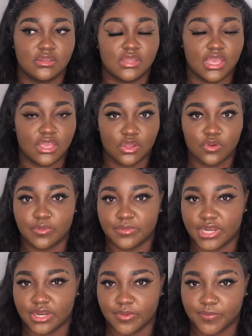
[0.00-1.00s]
And go from
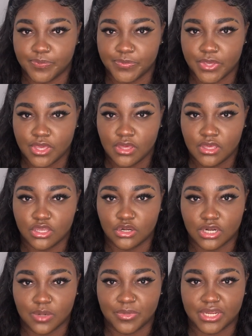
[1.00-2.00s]
there. You know what
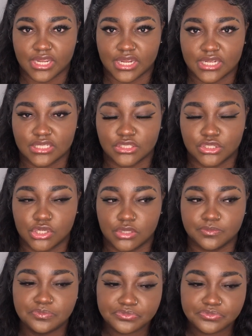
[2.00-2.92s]
I mean, guys? So,